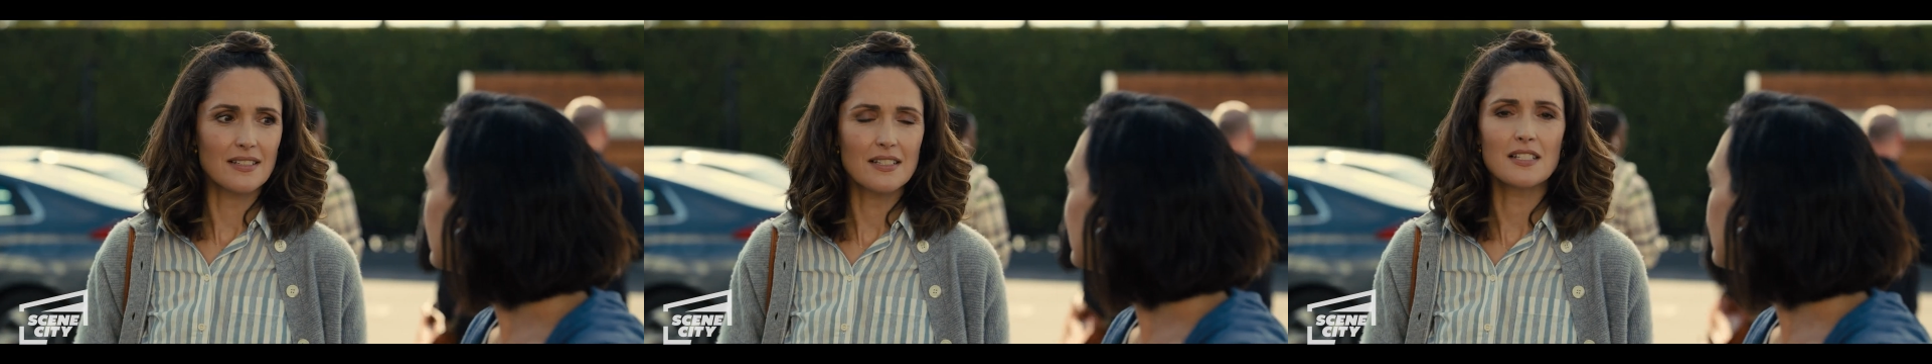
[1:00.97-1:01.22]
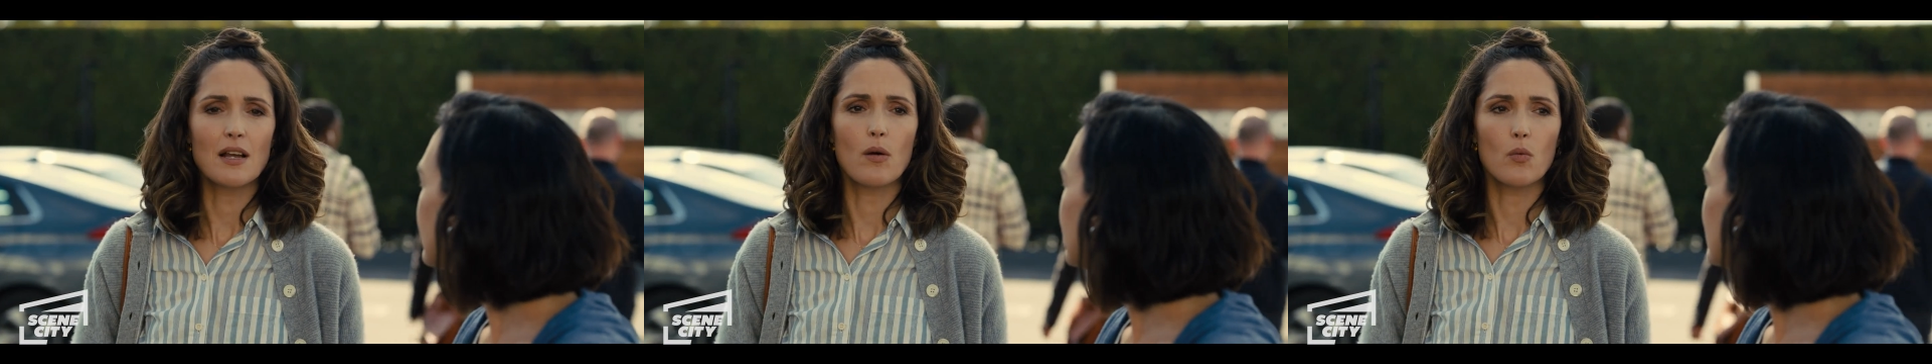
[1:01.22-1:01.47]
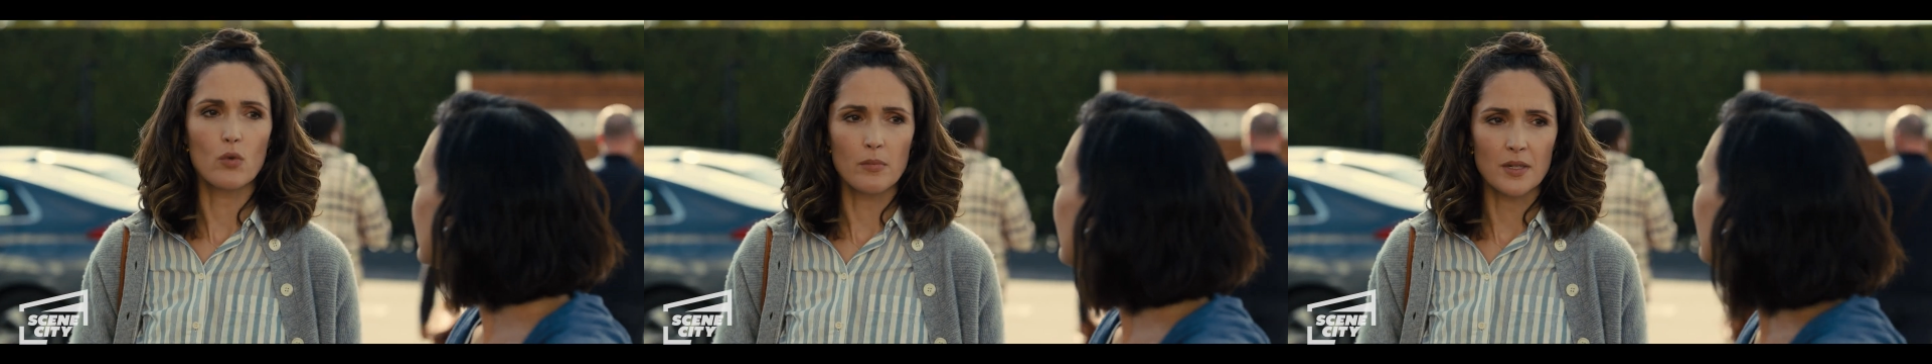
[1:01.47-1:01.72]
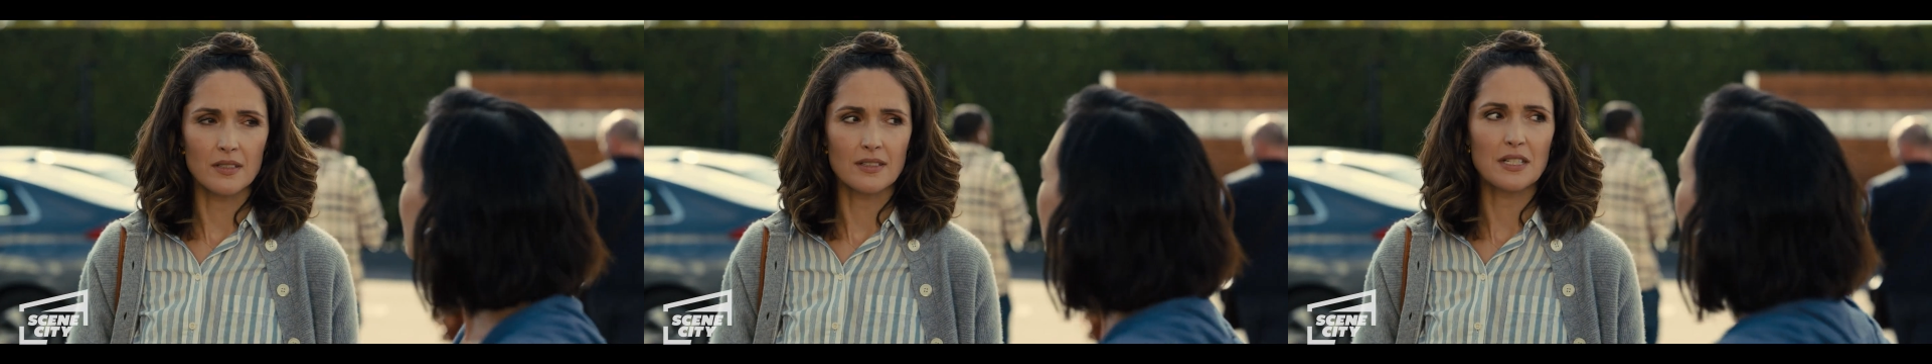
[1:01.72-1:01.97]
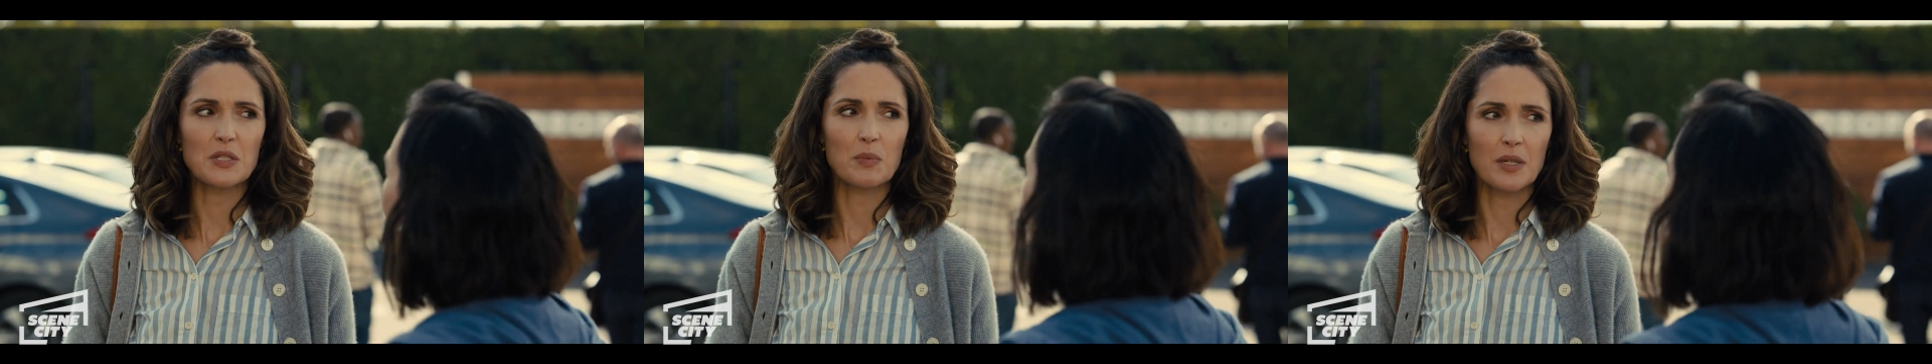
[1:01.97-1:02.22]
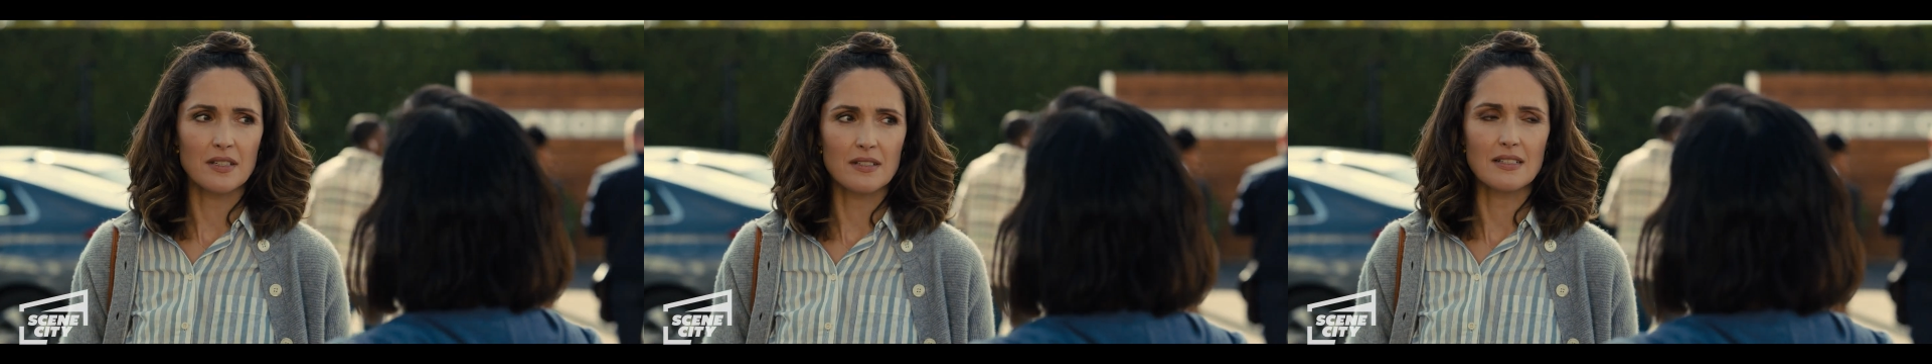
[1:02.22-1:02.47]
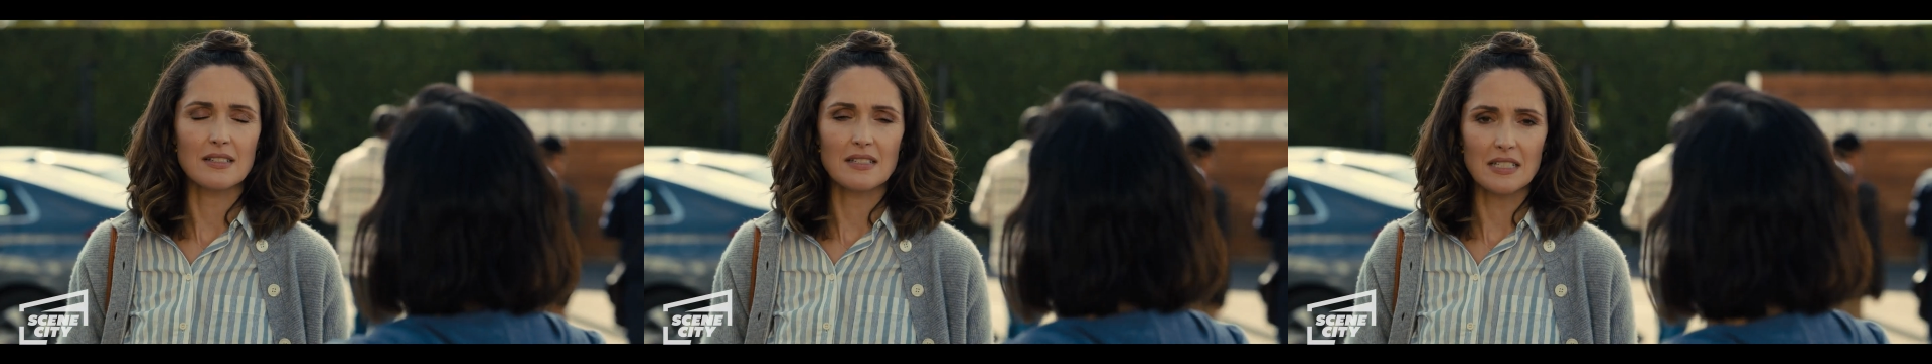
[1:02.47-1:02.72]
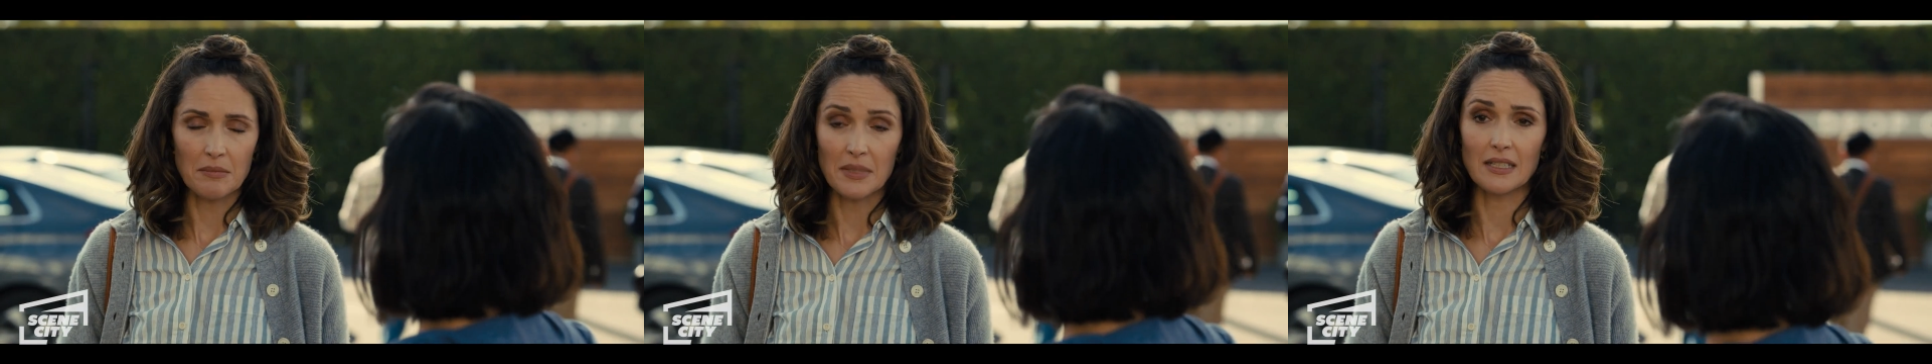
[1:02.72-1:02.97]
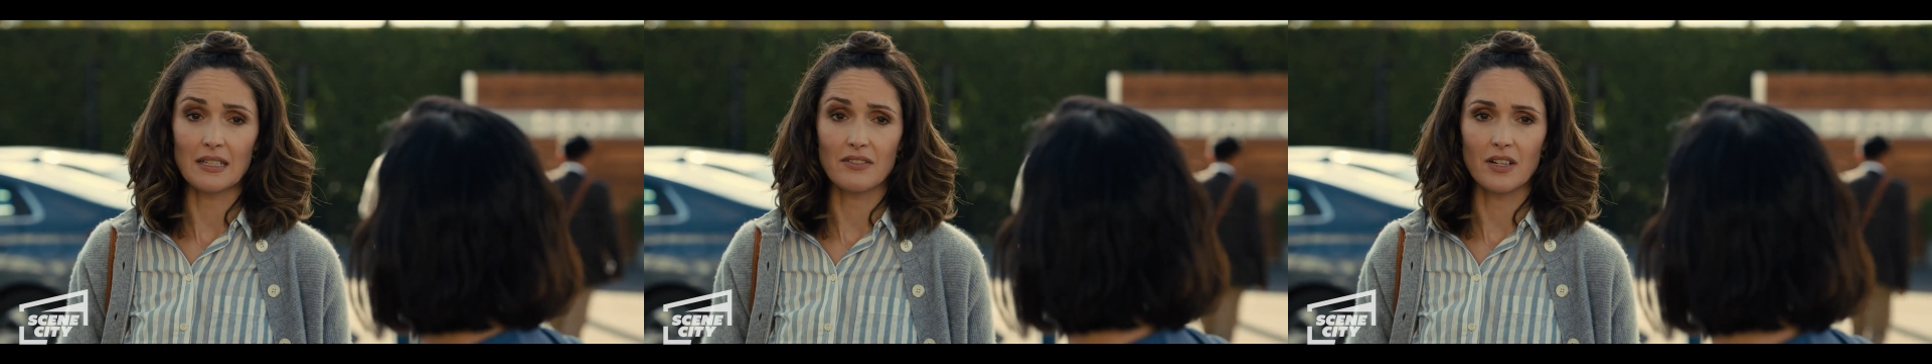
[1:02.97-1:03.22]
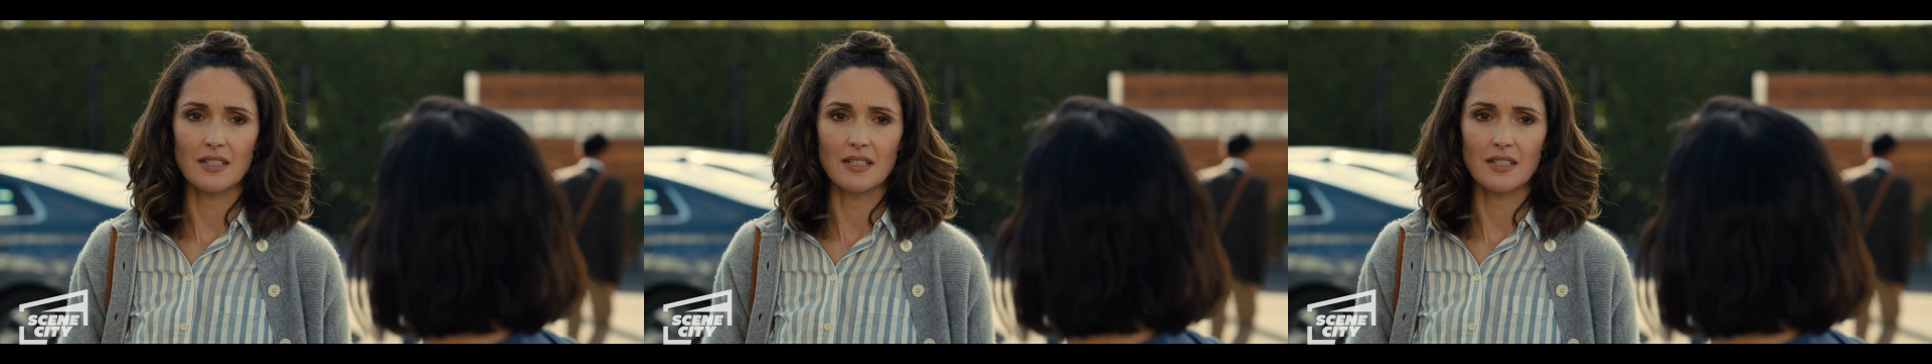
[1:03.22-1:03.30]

This is how a woman experiences a midlife